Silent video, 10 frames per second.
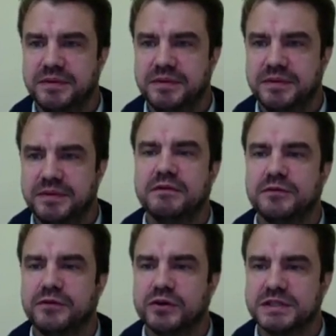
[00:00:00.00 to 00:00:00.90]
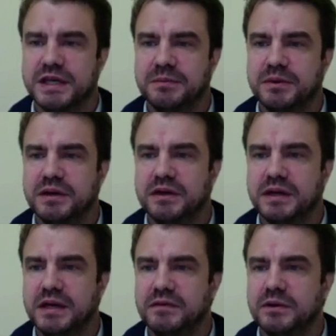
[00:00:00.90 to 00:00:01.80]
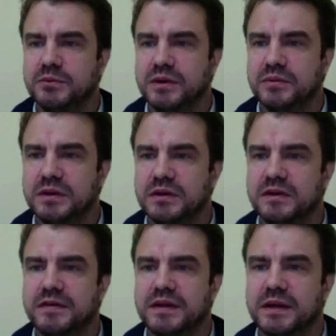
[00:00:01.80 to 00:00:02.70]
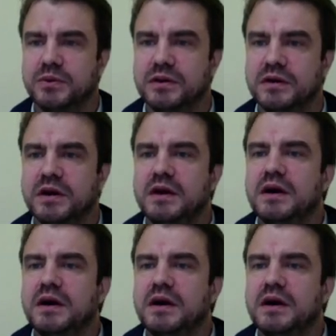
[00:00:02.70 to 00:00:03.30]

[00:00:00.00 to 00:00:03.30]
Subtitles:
And for example, in our data where we looked at that there were